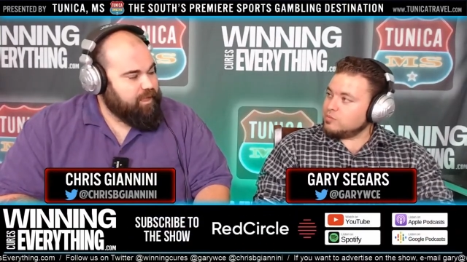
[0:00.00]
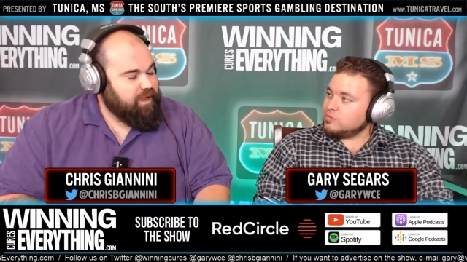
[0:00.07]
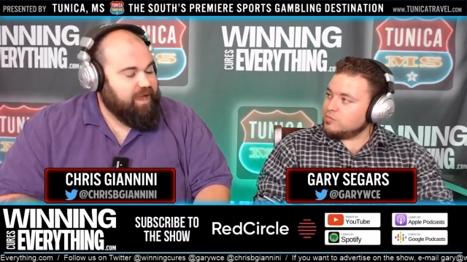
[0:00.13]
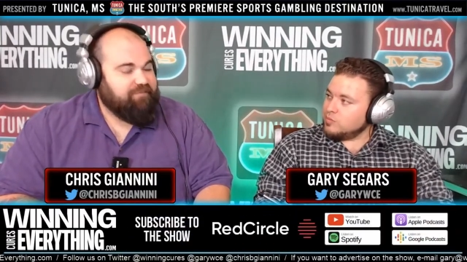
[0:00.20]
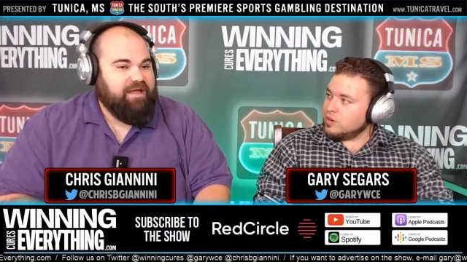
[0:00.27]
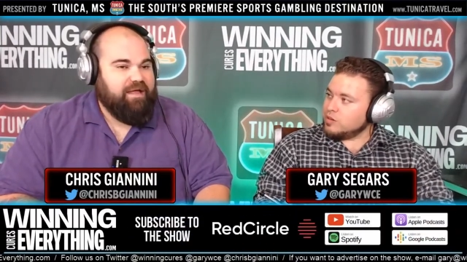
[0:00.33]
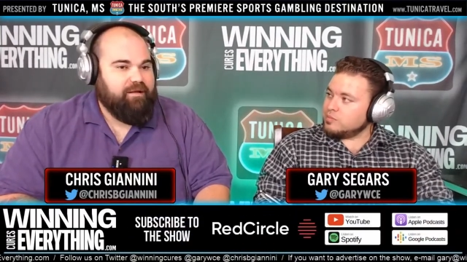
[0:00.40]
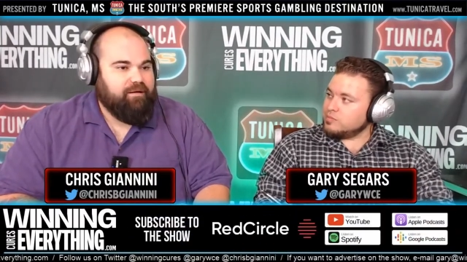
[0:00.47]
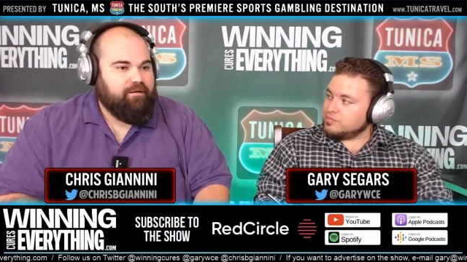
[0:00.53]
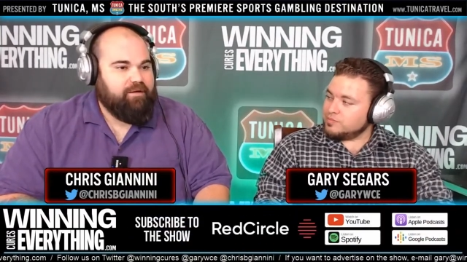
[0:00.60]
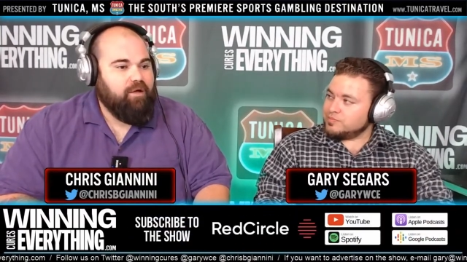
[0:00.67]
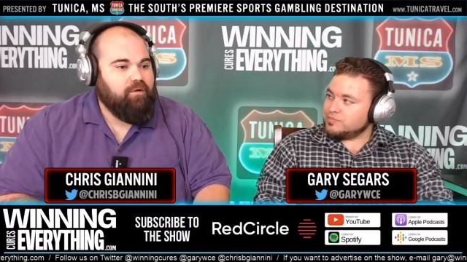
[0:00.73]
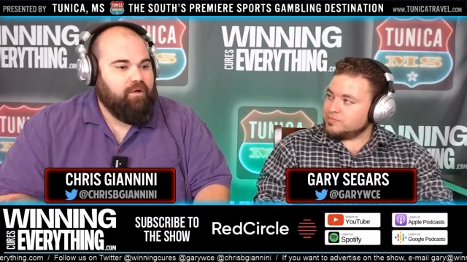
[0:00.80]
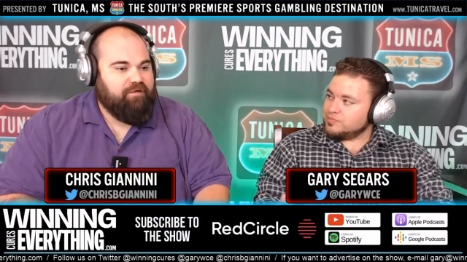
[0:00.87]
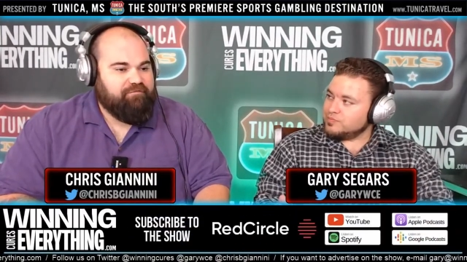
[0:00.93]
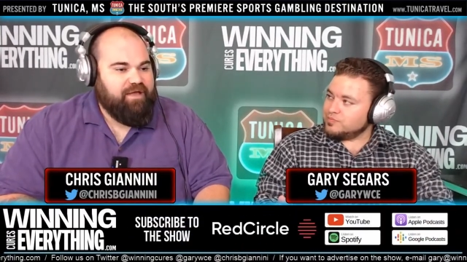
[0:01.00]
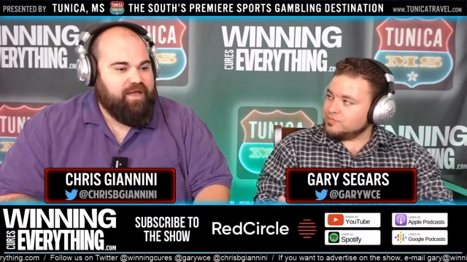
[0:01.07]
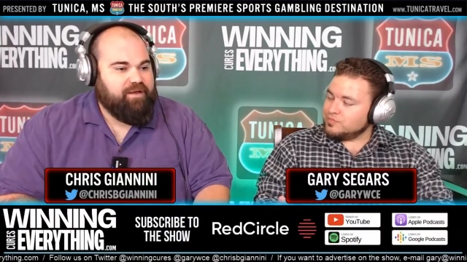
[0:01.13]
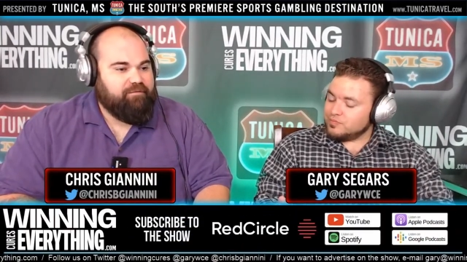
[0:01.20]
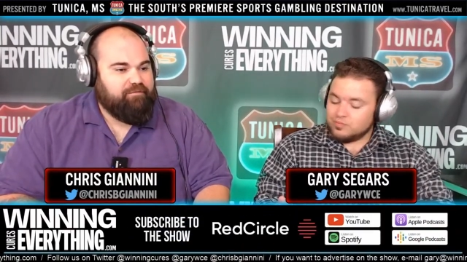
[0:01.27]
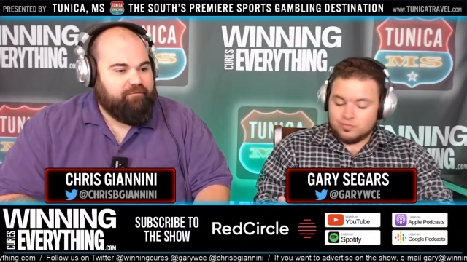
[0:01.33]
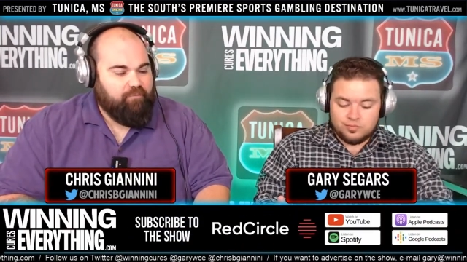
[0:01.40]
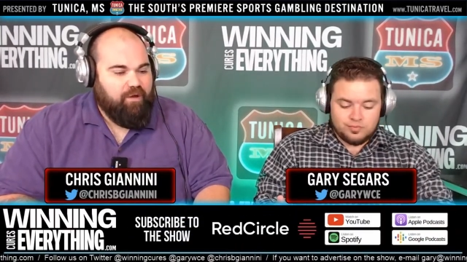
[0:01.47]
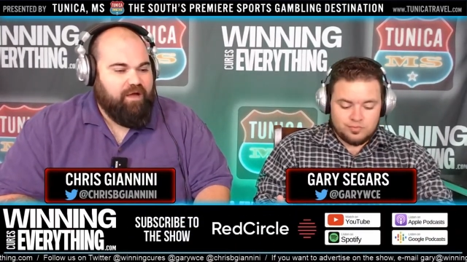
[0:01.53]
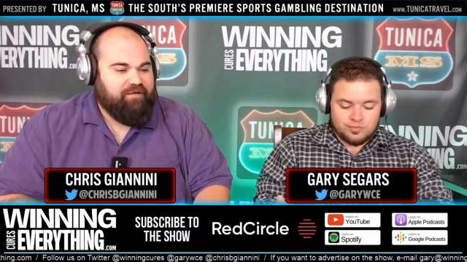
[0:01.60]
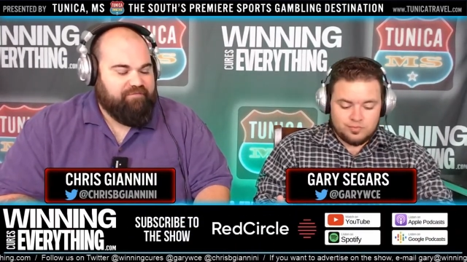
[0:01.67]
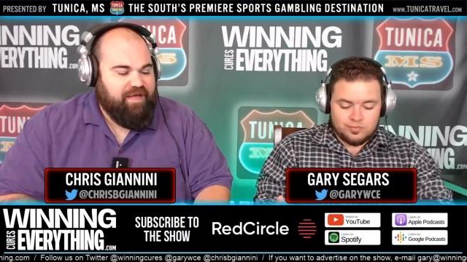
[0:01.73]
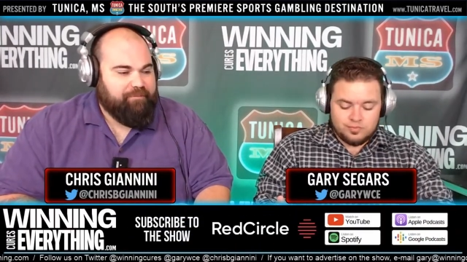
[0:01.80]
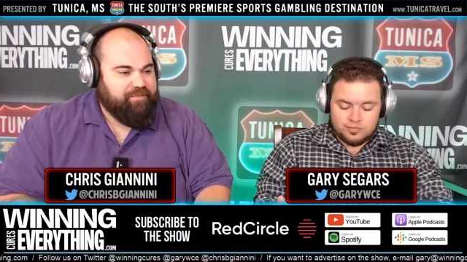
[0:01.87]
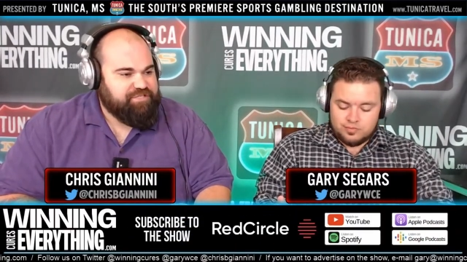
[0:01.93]
Speaker 1: I've got no. I've got well. I've
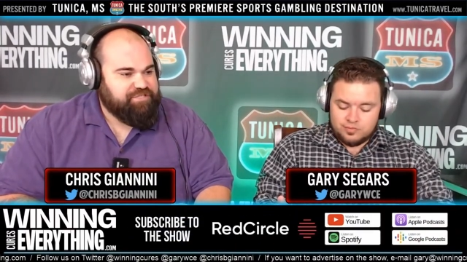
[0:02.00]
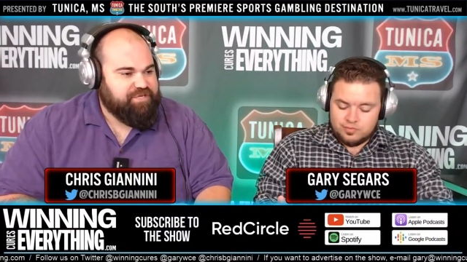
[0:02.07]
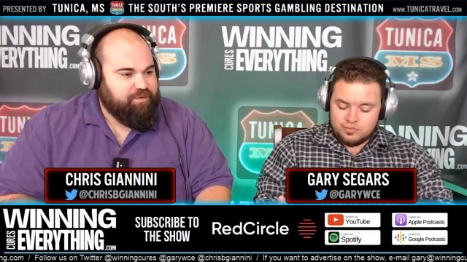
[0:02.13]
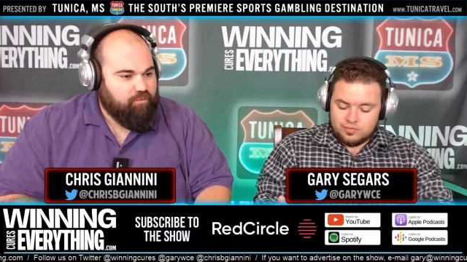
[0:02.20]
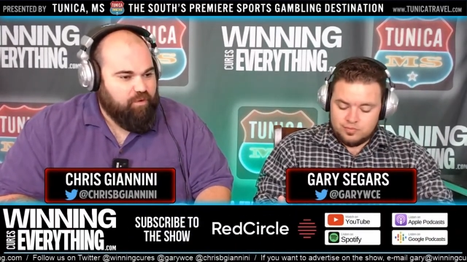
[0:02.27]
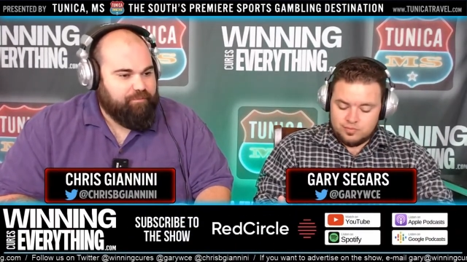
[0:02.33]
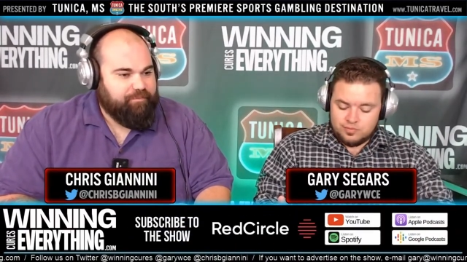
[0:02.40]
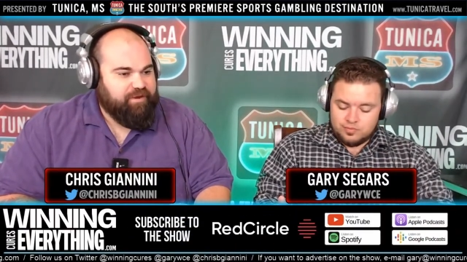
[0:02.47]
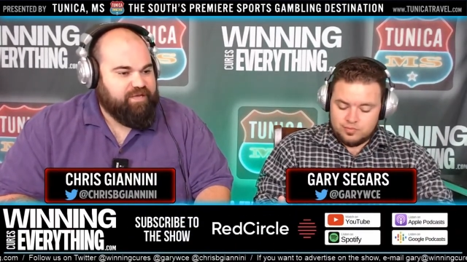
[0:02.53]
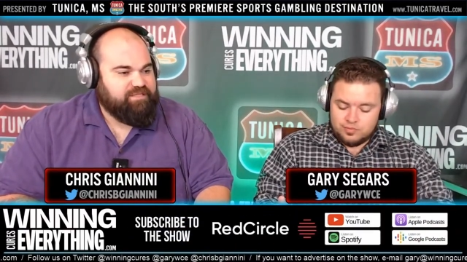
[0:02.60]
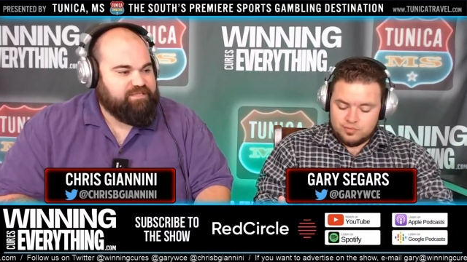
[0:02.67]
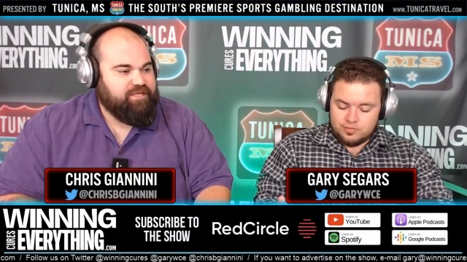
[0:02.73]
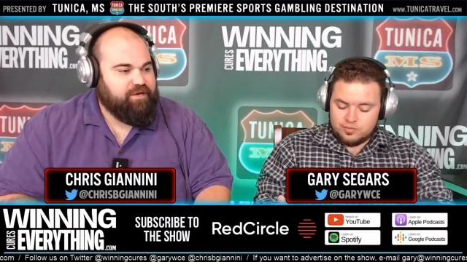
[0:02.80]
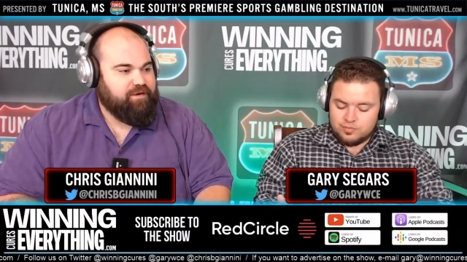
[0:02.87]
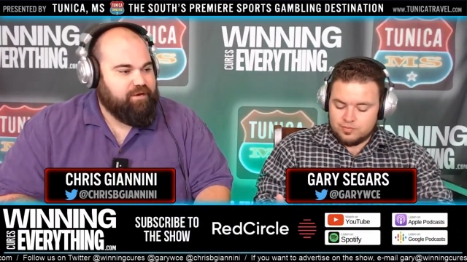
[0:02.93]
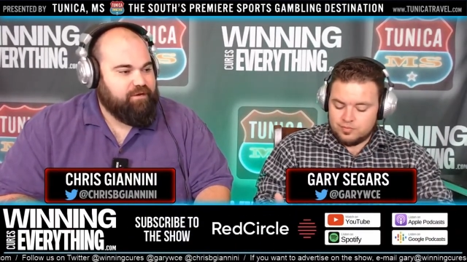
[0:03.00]
got Michigan one because they're